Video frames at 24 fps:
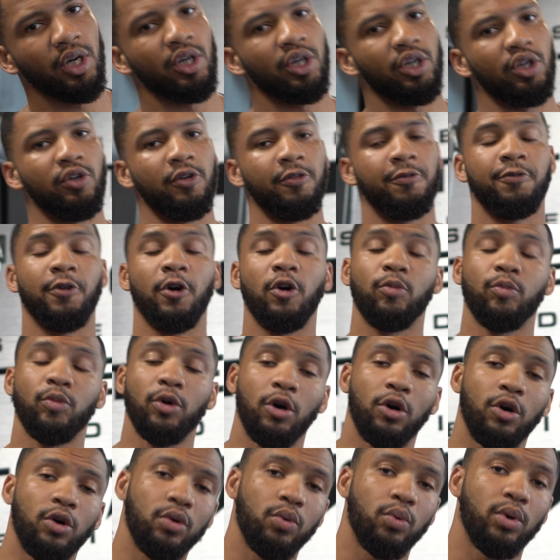you can foam
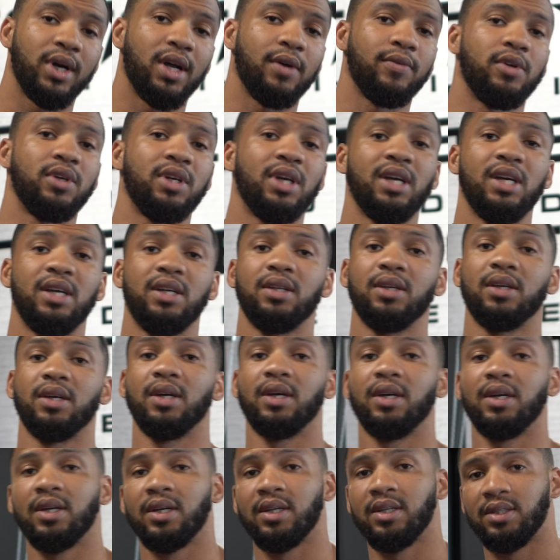roll, whatever you need
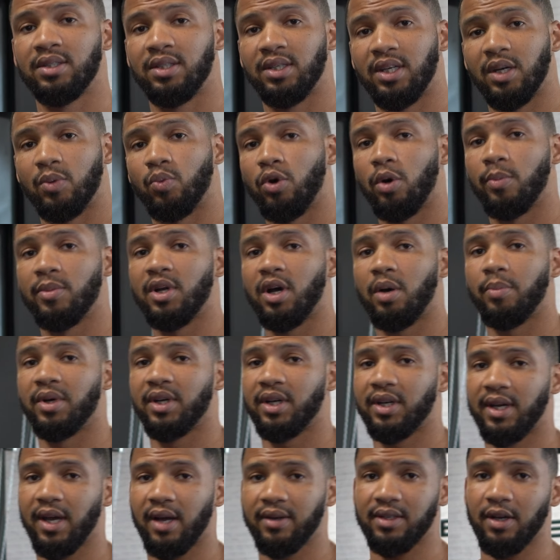to get warmed up, but
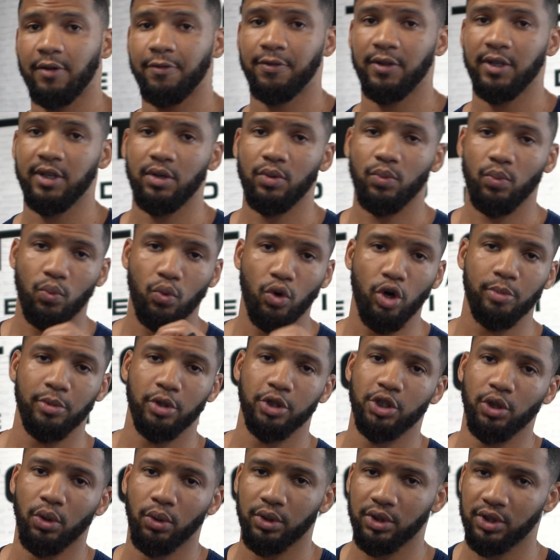definitely warm your
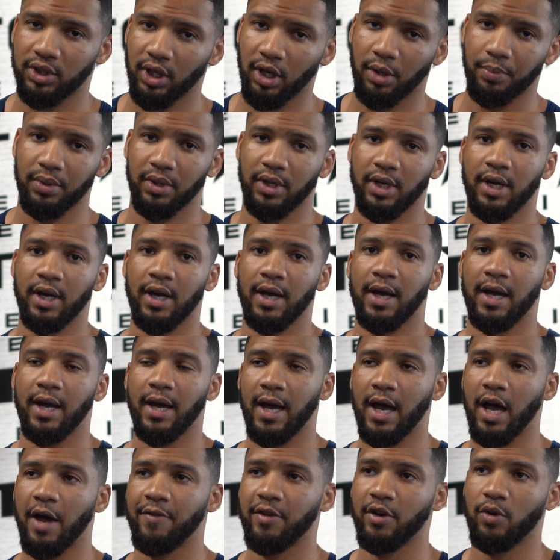shoulders up.
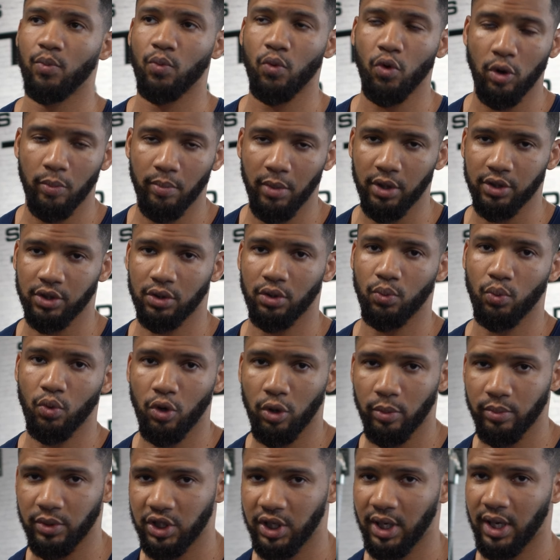Having a warm muscle,
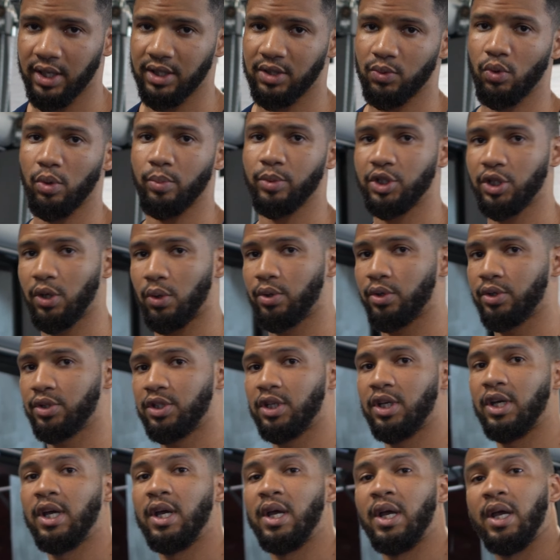warm chest, warm
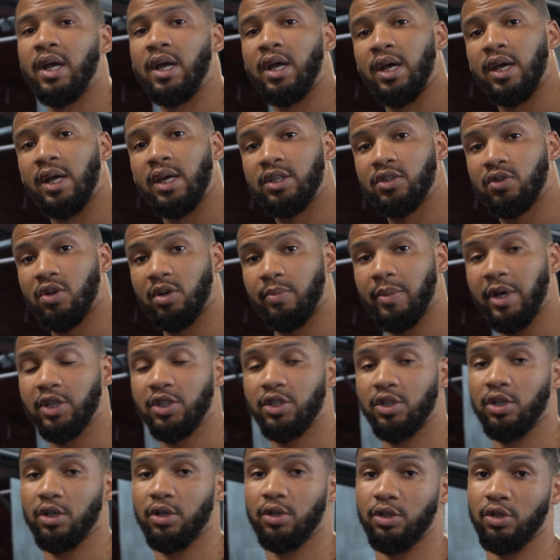shoulders is gonna make
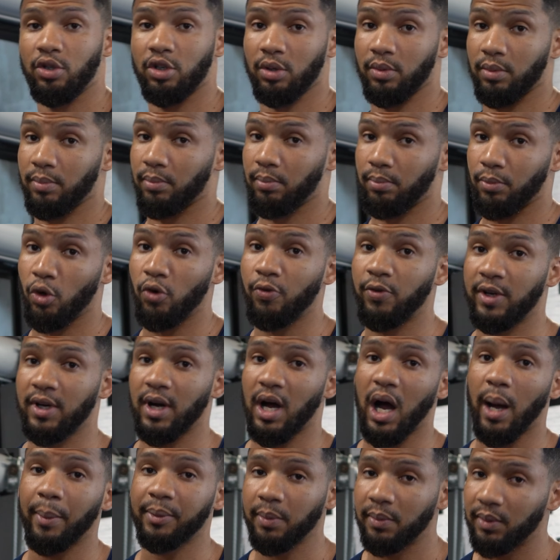sure you're moving
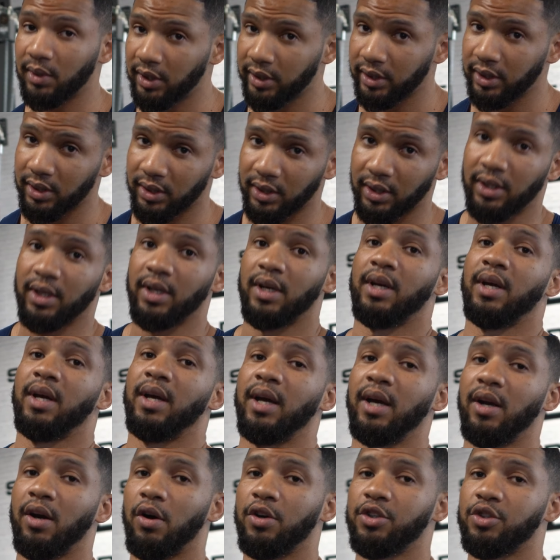optimally
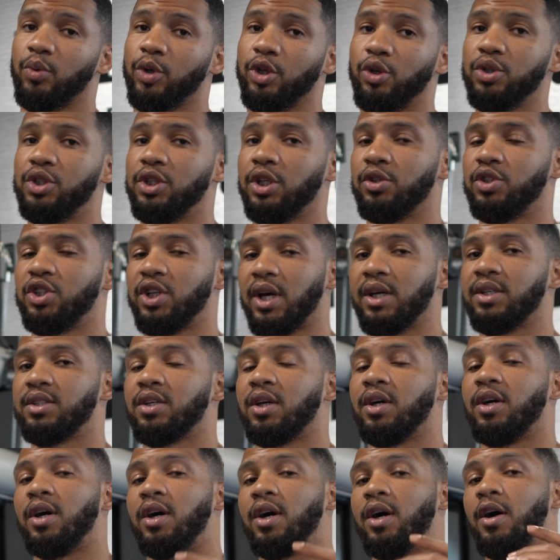and also reducing your chance
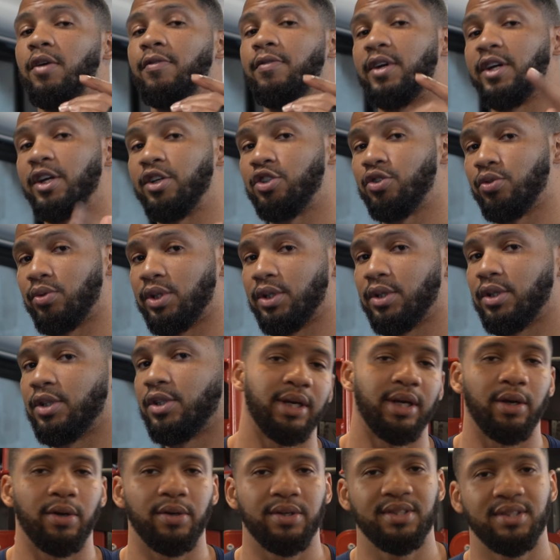of injury.
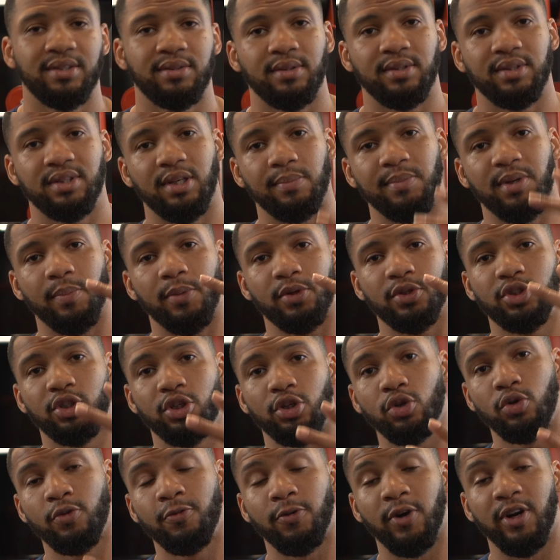Here's tip number
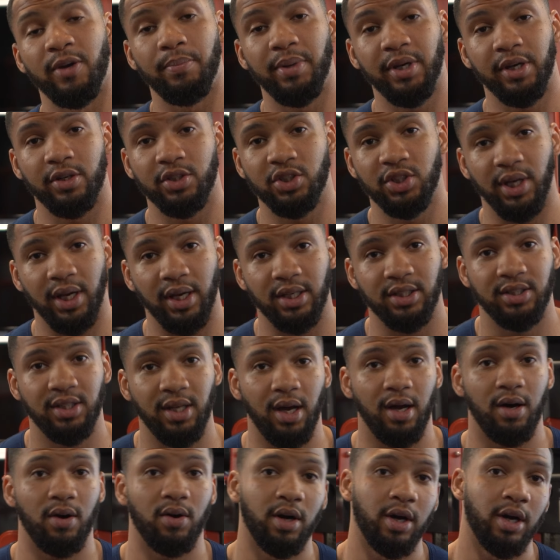2 for a bigger chest.
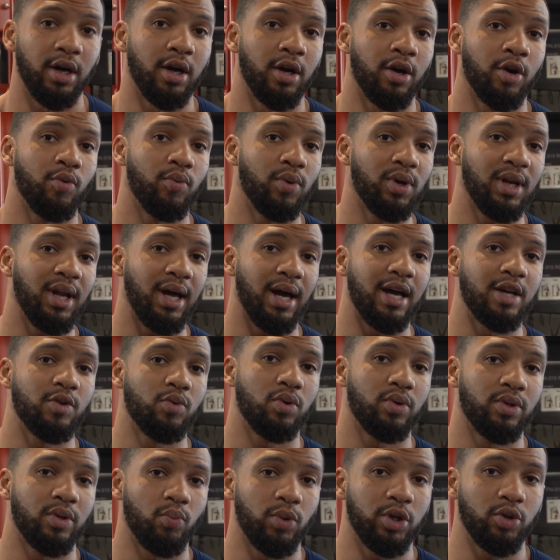Now, realize
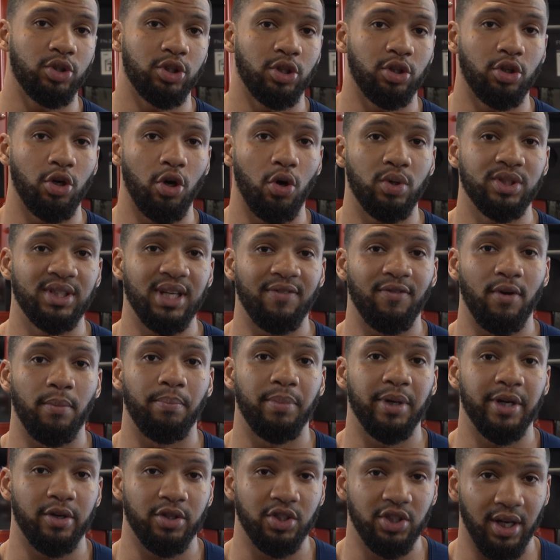the goal is to have a
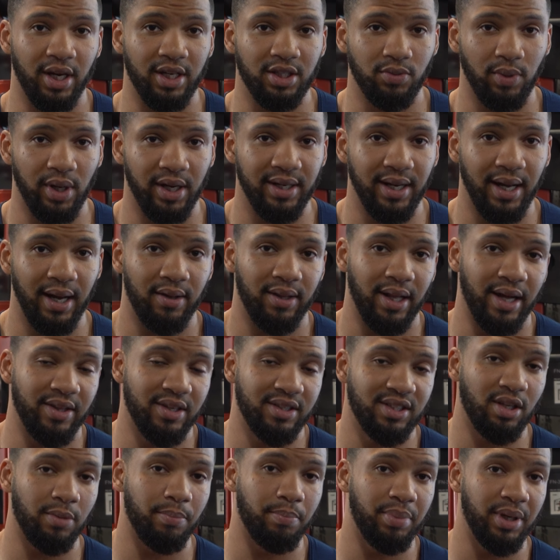bigger chest right now. Like,
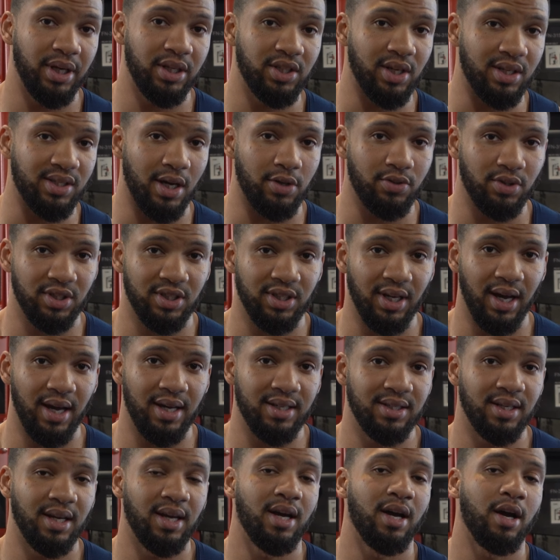this is a big chest
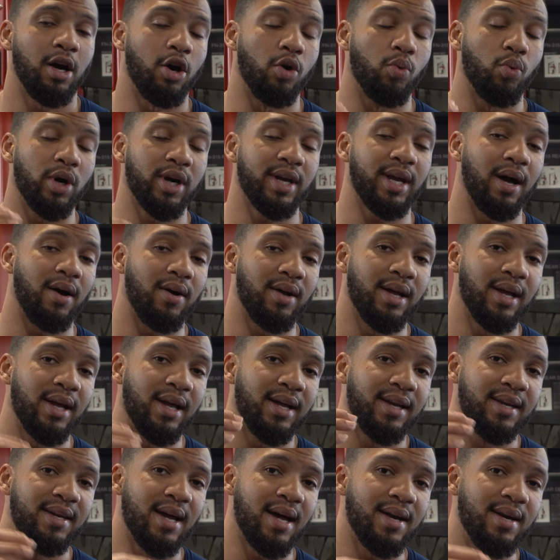exercise or workout,
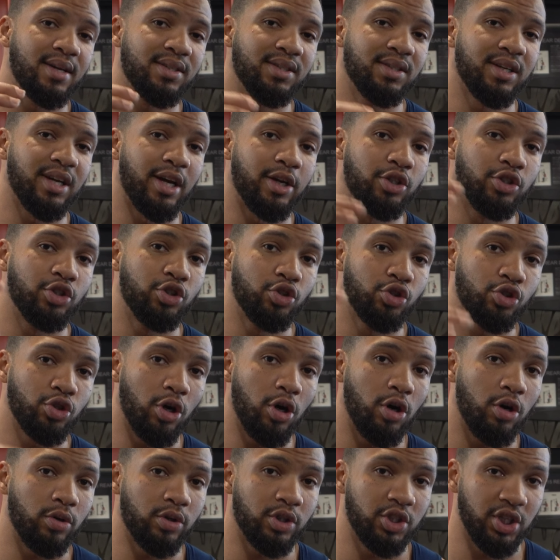not necessarily a
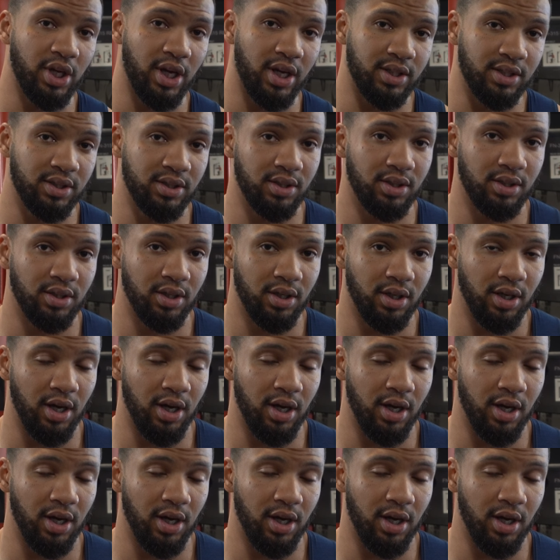strong chest